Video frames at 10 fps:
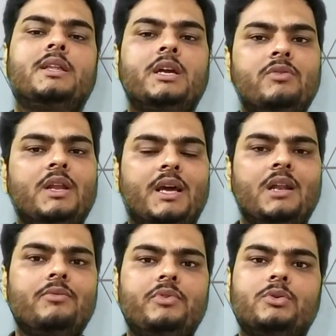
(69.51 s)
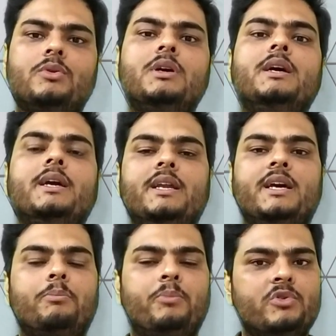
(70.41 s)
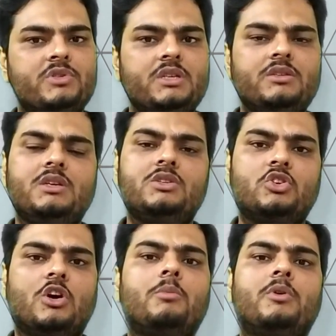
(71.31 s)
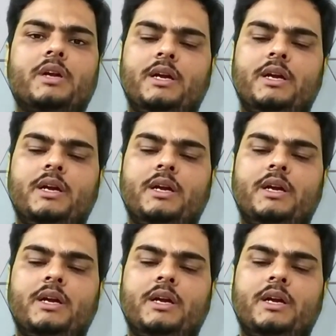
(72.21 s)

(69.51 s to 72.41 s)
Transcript: that will help you in approaching the job or